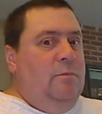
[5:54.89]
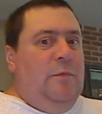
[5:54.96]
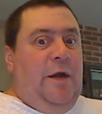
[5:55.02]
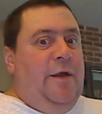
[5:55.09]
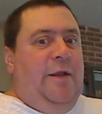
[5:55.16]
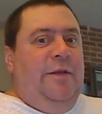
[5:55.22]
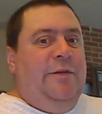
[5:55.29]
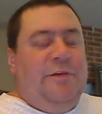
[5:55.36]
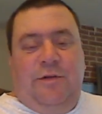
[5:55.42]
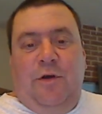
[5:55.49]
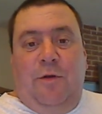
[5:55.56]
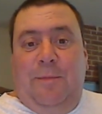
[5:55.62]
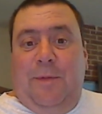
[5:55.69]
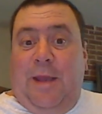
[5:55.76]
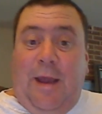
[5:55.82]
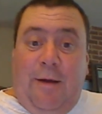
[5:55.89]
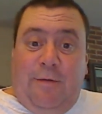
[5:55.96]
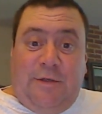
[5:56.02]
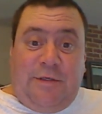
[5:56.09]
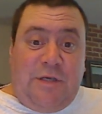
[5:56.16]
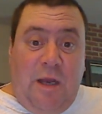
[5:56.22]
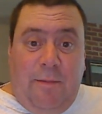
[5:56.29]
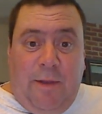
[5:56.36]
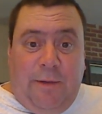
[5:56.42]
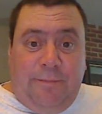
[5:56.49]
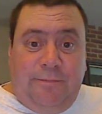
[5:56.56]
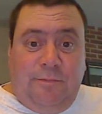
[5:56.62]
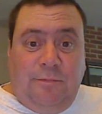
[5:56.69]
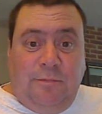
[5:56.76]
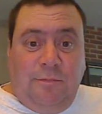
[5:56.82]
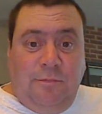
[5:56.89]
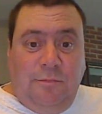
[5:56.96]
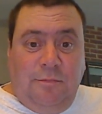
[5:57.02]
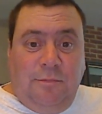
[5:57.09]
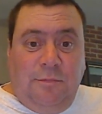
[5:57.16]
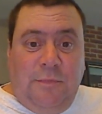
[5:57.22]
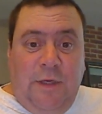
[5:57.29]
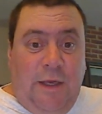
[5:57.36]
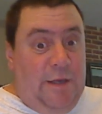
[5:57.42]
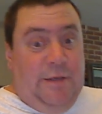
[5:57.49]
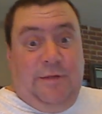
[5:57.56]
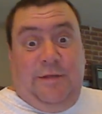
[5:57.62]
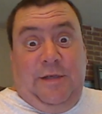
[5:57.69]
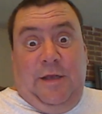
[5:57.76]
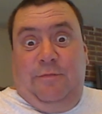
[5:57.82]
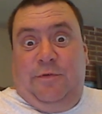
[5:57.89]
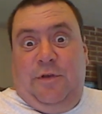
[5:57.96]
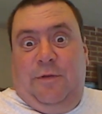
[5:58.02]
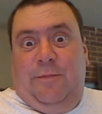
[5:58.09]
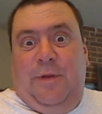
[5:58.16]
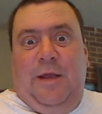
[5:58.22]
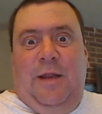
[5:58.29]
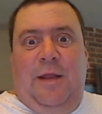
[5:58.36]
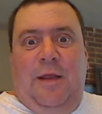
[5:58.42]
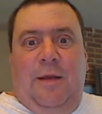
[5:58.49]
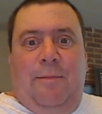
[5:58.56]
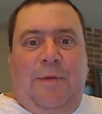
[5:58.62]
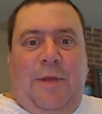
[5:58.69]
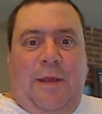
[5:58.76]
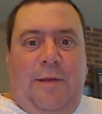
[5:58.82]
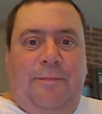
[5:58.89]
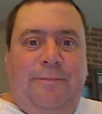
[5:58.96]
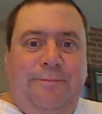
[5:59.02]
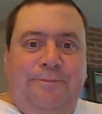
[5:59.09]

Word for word: God hasn't told me how it's coming. He didn't say it was going to be an MP.